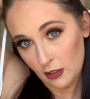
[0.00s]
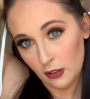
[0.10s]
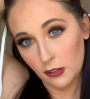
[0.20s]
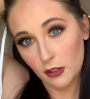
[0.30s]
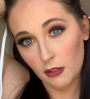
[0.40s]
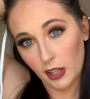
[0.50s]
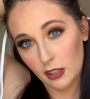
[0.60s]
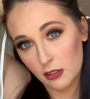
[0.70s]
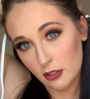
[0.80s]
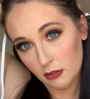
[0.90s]
So I
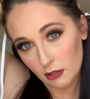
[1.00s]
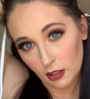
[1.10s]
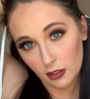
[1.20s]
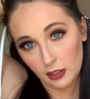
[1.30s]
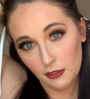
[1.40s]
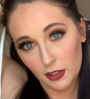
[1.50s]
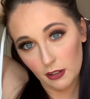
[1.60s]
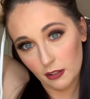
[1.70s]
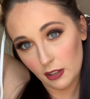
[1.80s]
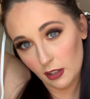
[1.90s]
do not leave it
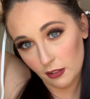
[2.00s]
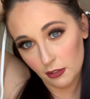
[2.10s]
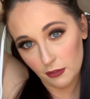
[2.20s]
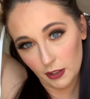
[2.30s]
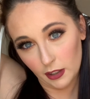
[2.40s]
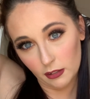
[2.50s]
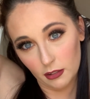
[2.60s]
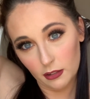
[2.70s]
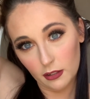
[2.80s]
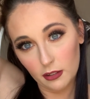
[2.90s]
on here for very
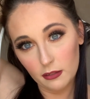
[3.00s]
long.